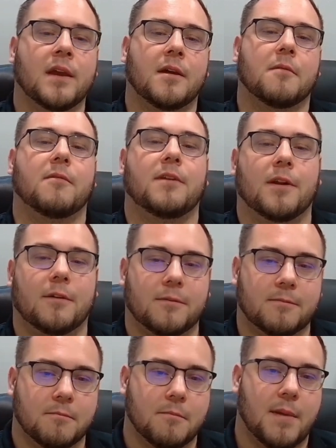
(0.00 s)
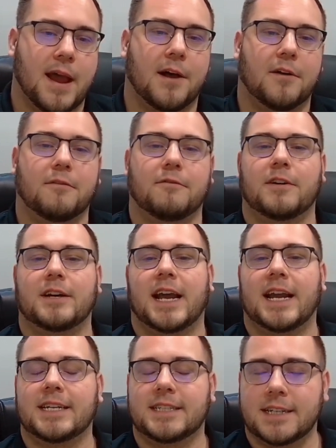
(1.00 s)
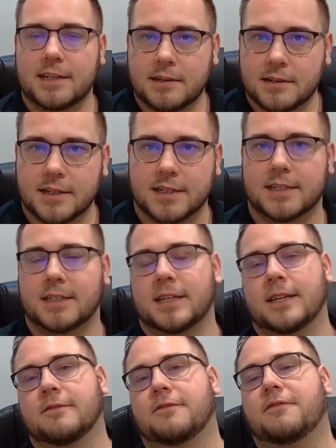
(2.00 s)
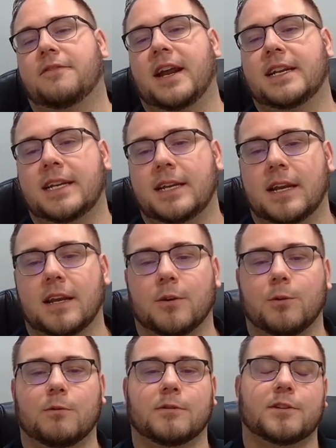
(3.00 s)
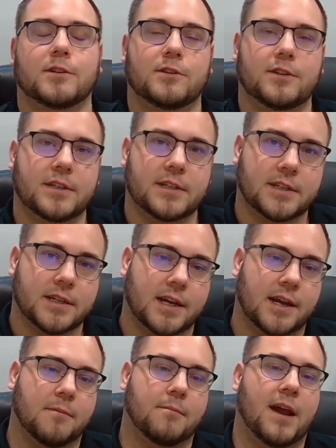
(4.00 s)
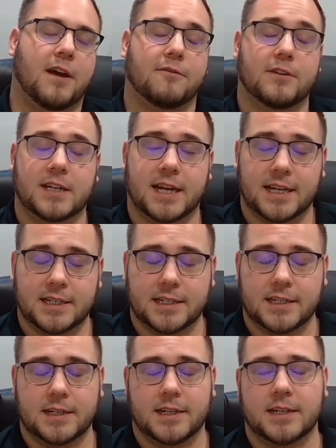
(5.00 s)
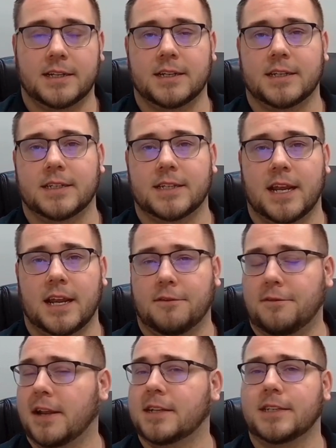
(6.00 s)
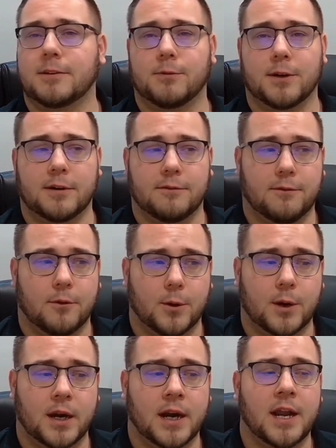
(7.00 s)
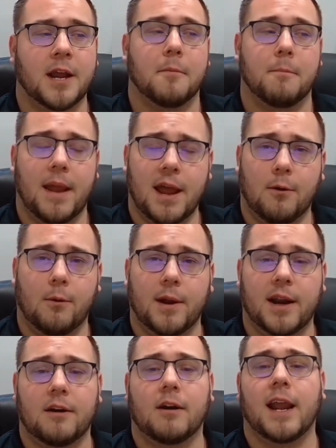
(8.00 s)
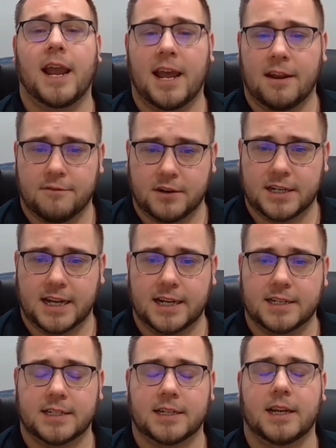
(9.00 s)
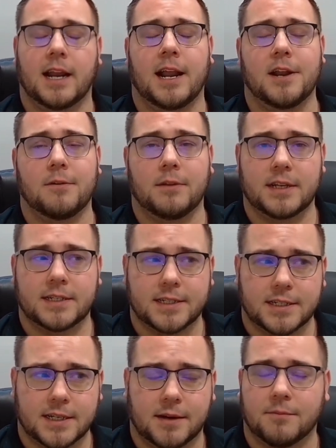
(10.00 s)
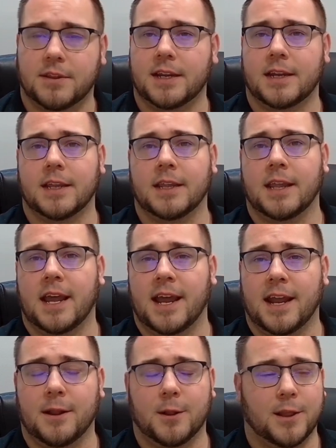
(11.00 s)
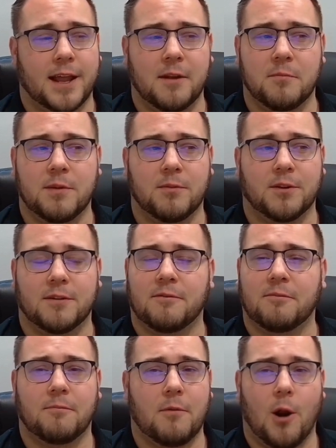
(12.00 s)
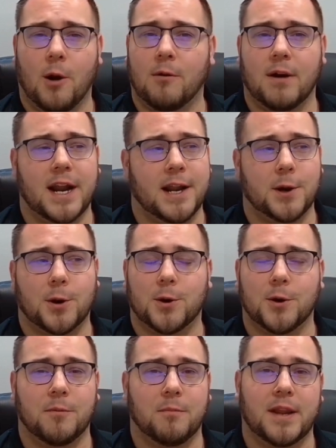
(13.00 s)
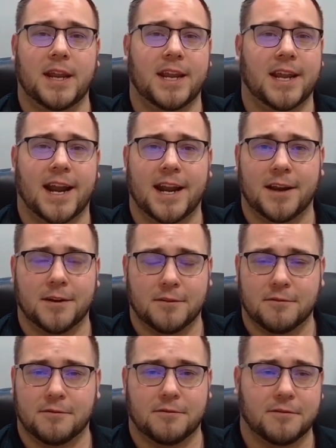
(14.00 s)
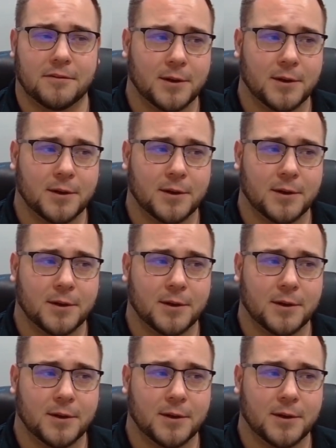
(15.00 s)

Malvertising is infecting Google searches. Malvertising is a fancy word for malware advertising, and I know this is something that a lot of people have already heard me kind of